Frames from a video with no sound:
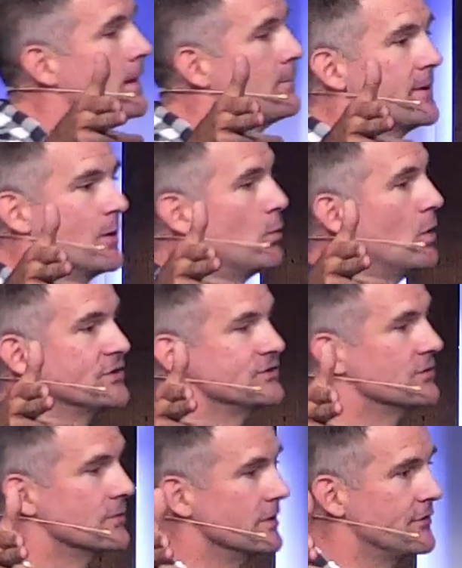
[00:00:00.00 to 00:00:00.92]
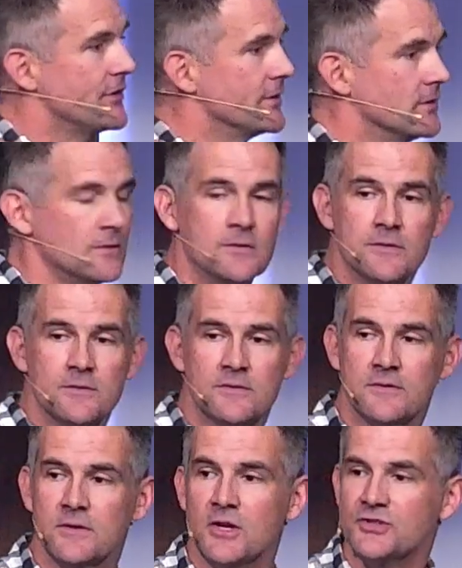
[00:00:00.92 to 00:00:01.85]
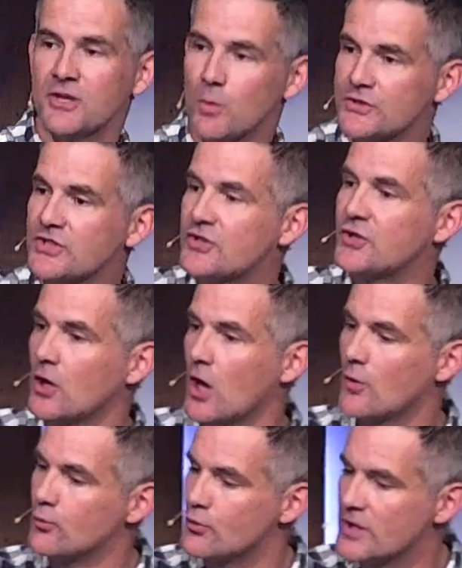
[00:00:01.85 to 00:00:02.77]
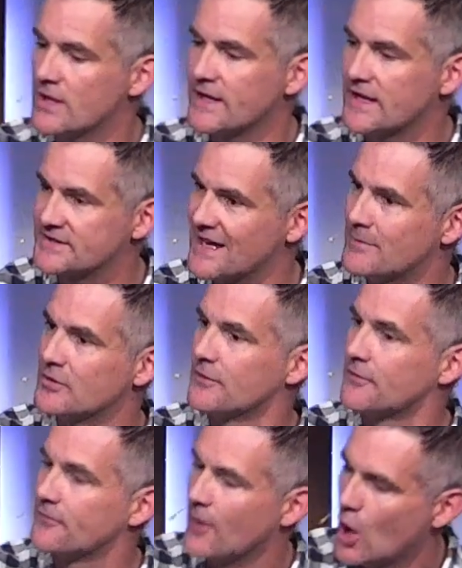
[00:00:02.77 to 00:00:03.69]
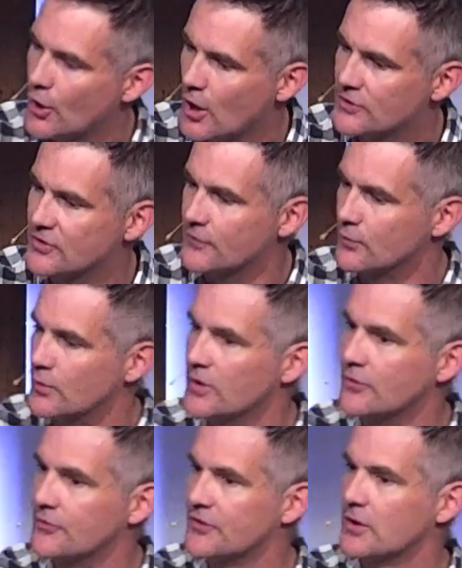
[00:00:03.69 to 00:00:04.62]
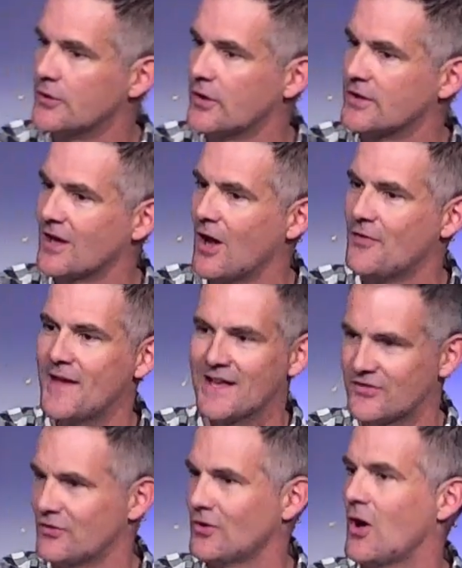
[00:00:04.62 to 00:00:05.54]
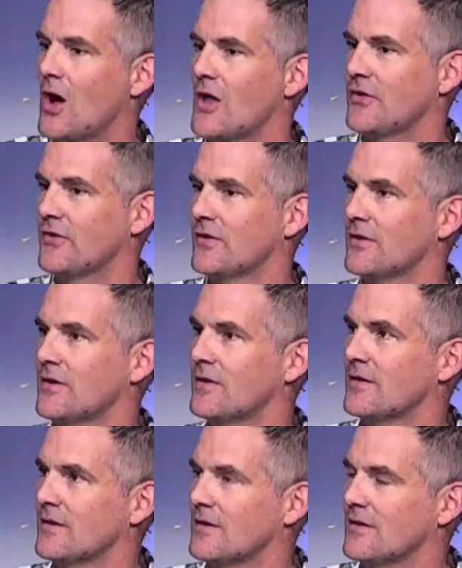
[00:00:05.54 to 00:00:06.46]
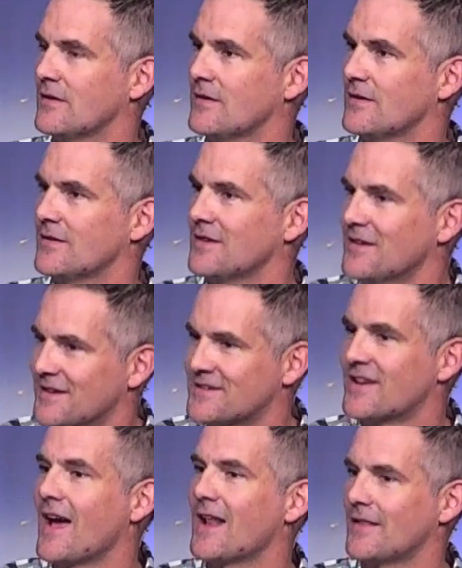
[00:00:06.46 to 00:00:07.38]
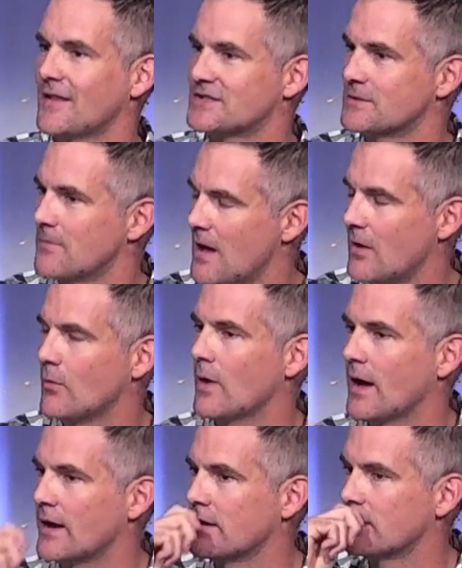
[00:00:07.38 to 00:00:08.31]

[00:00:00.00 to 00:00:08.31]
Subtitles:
But it wasn't the real deal. See, it wasn't until I really examined the photos of the real deal that I go, that's not a tailor, that's a mulloway.